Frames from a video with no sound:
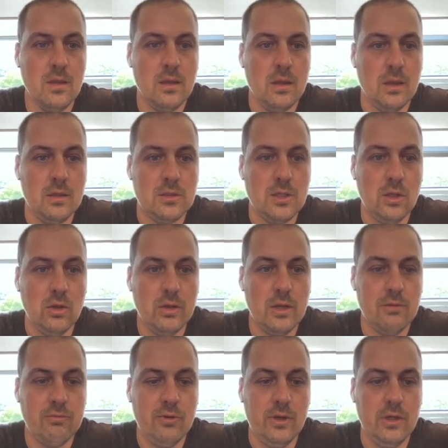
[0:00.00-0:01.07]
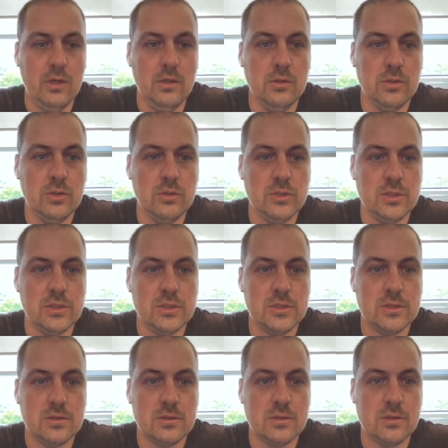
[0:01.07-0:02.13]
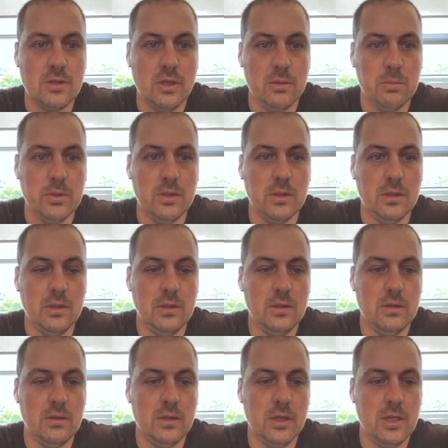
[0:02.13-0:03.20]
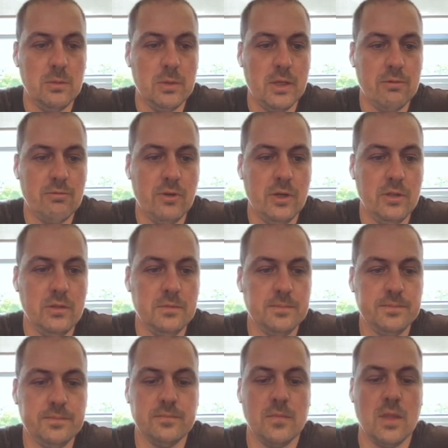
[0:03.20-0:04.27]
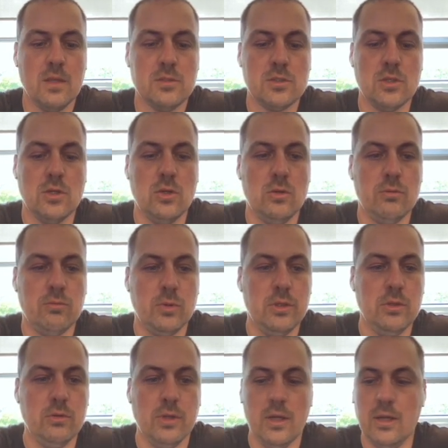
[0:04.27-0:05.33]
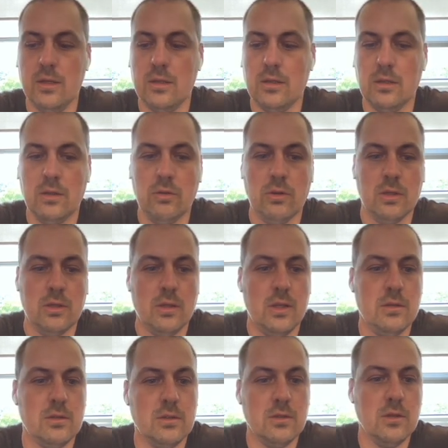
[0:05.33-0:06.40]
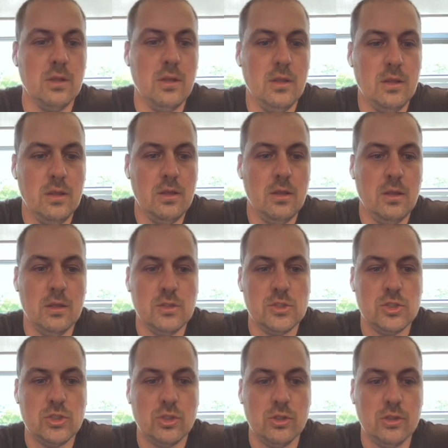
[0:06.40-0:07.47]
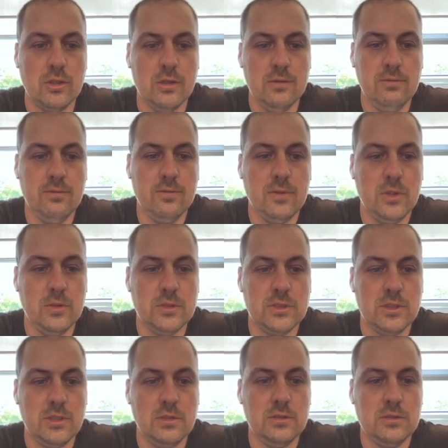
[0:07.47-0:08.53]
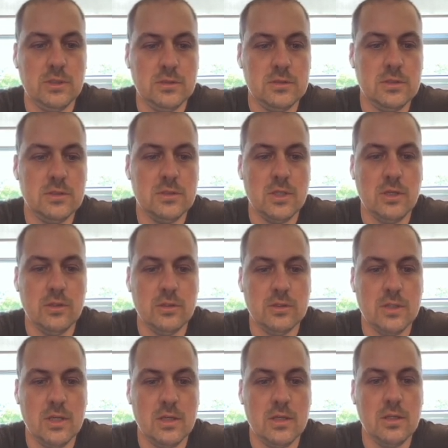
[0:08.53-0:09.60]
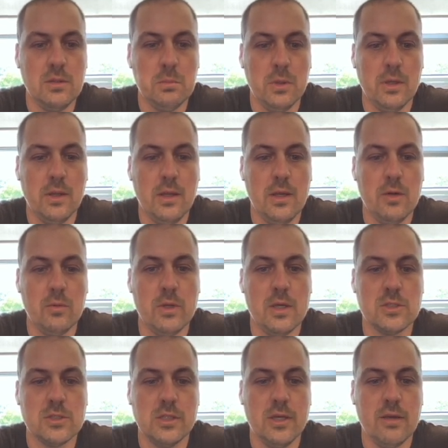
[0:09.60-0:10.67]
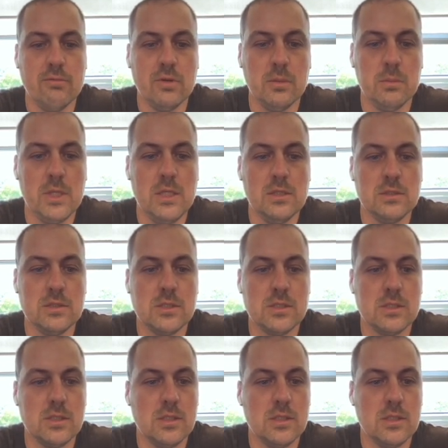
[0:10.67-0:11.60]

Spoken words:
And to look at a file, you just type in the name of that file. So if we do that, you hit enter, and sure enough, you see this is all your data, but now we actually have our means